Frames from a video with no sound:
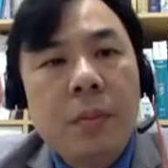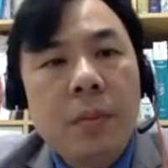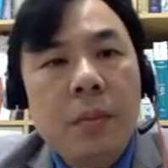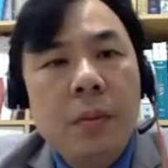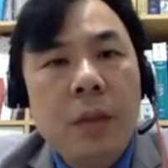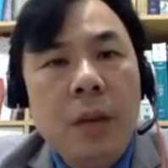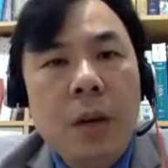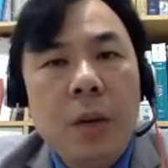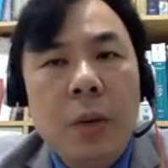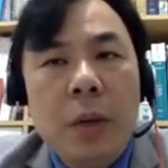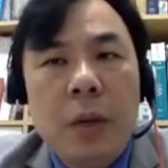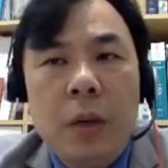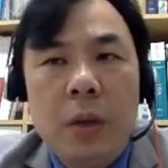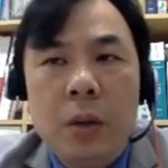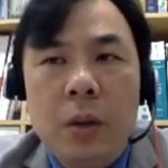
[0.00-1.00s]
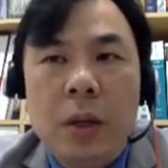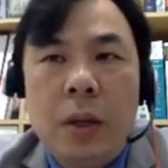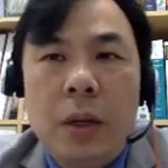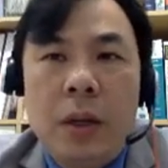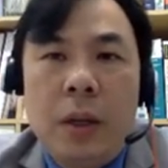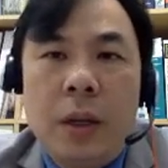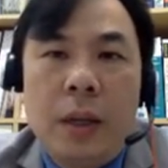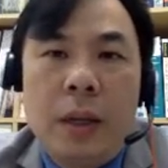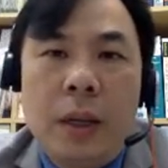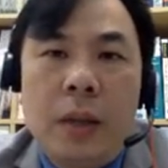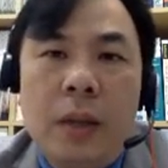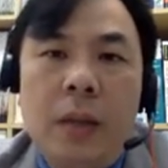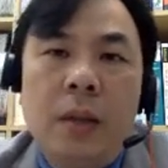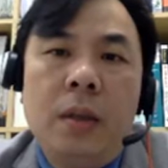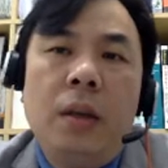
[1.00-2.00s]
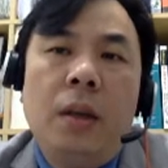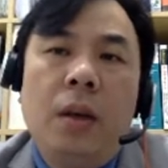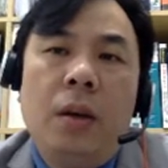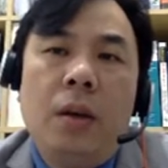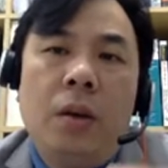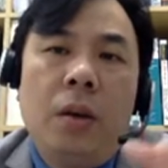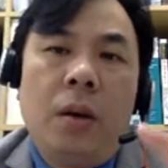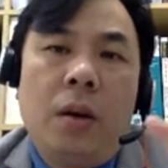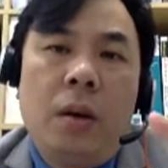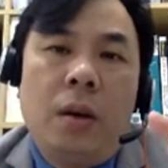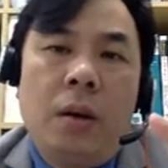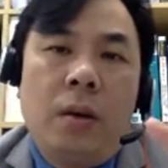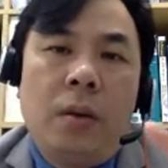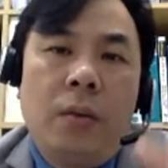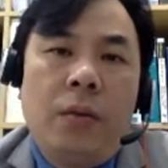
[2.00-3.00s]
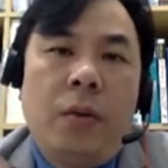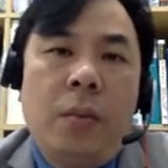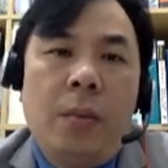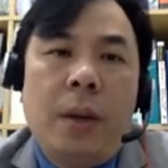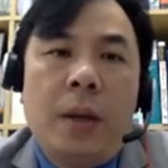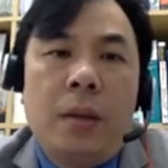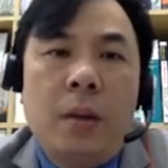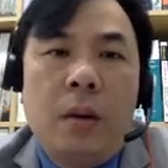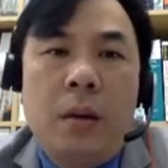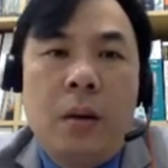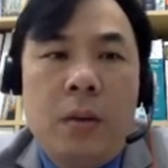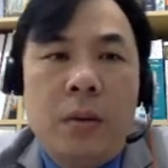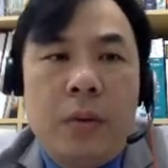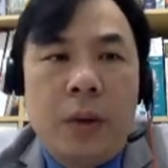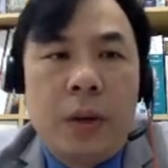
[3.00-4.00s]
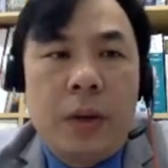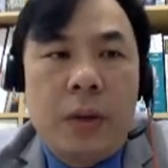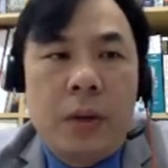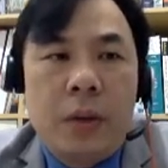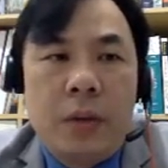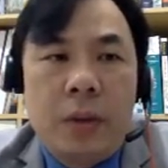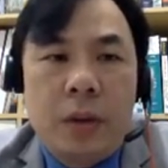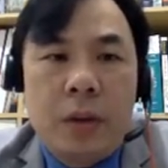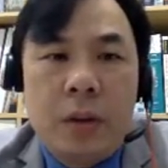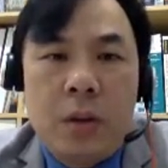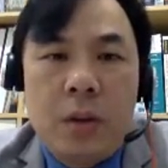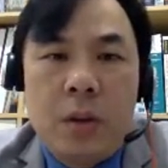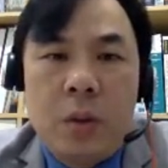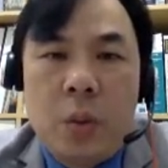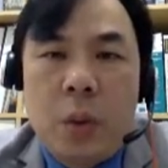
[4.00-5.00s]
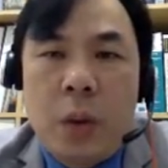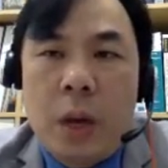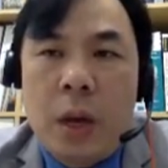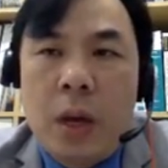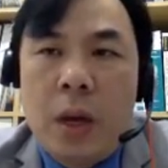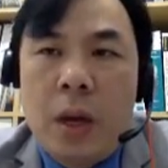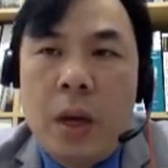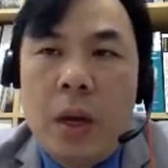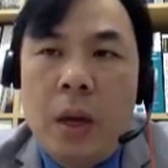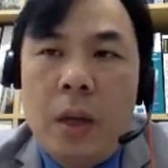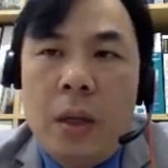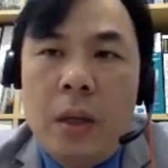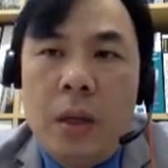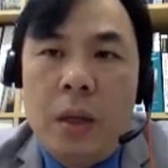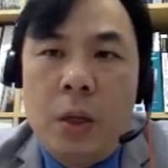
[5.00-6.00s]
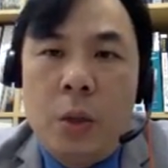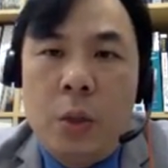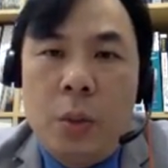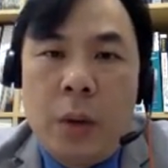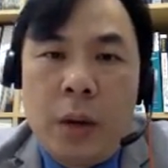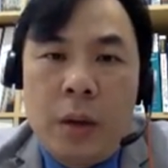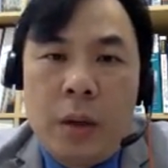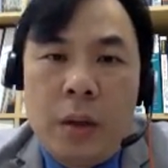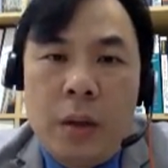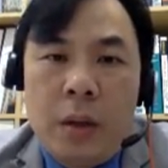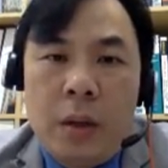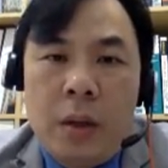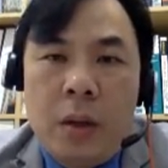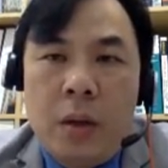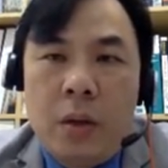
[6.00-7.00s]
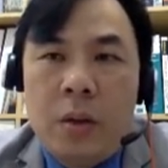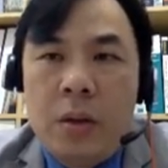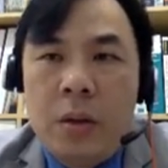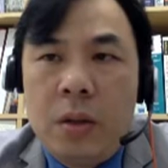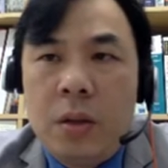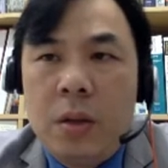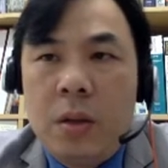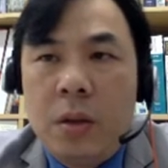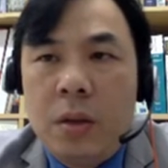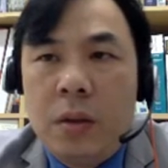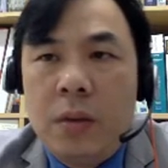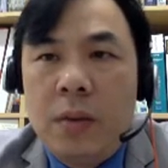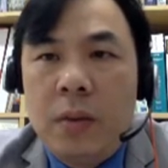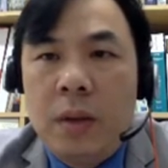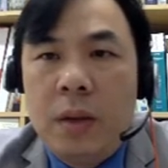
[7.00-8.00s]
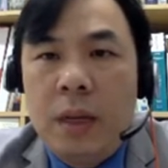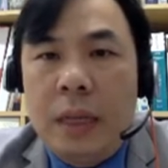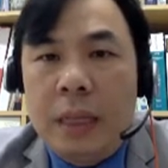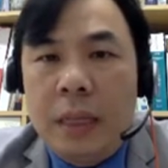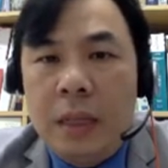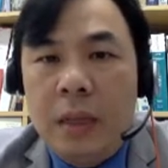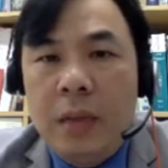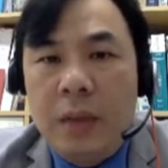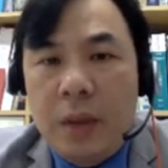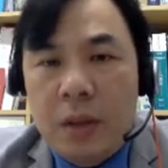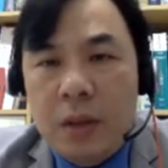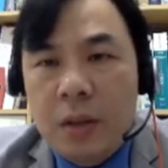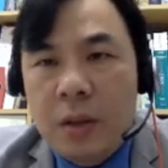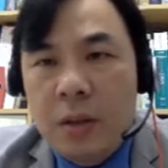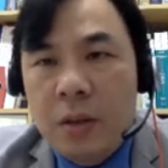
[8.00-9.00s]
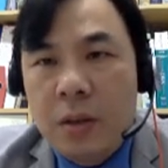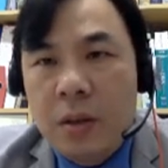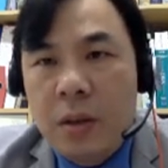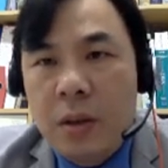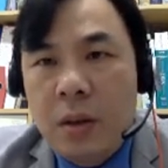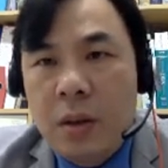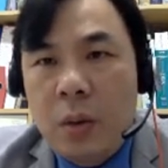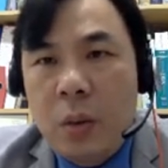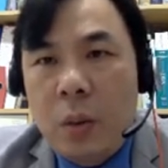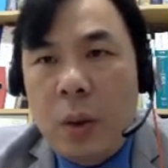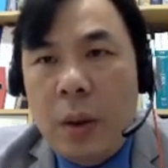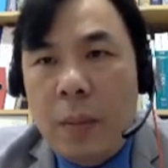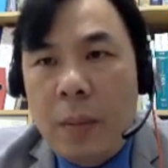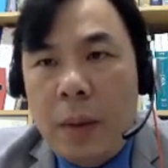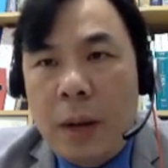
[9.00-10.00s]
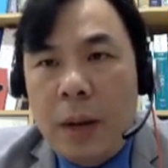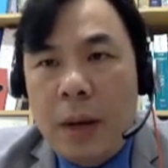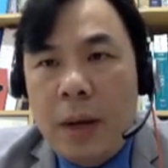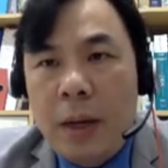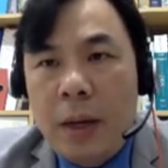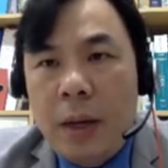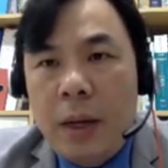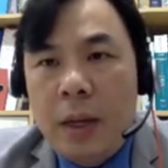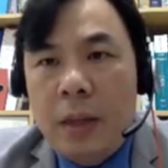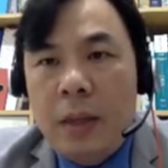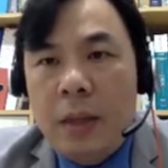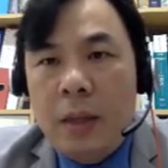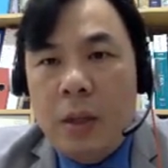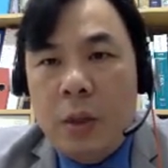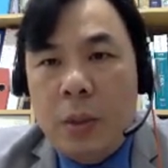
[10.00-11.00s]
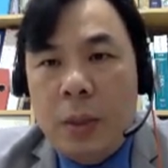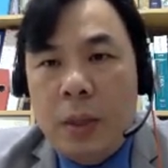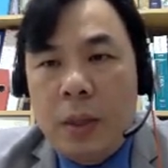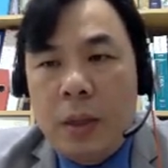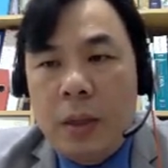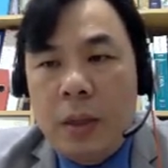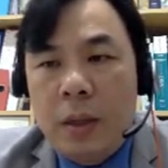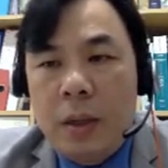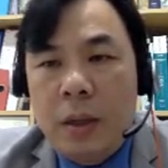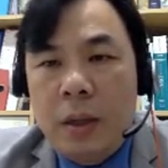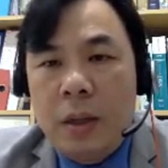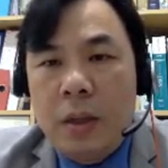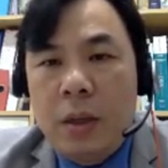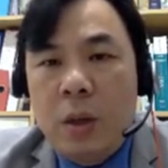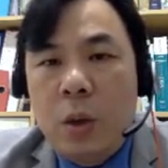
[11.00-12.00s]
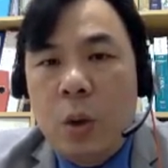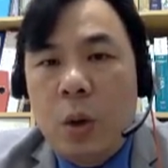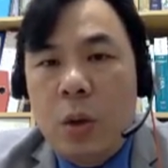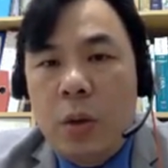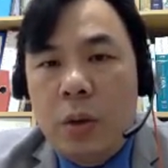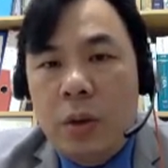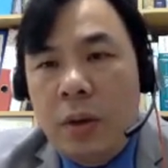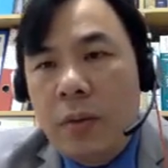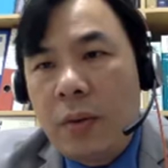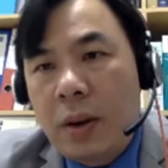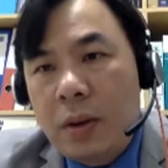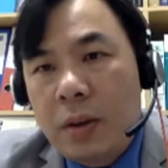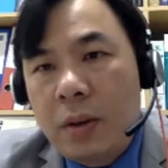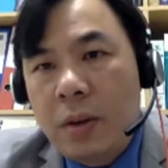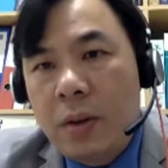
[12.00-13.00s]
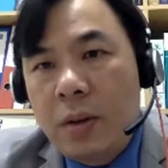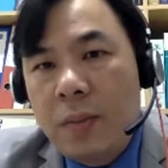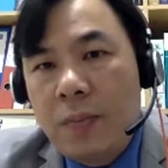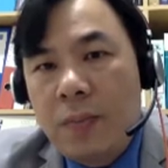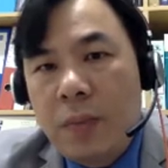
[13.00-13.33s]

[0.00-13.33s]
Now we're going to look at another format of rational functions where the numerator consists of linear functions, whereby its denominator is a quadratic functions.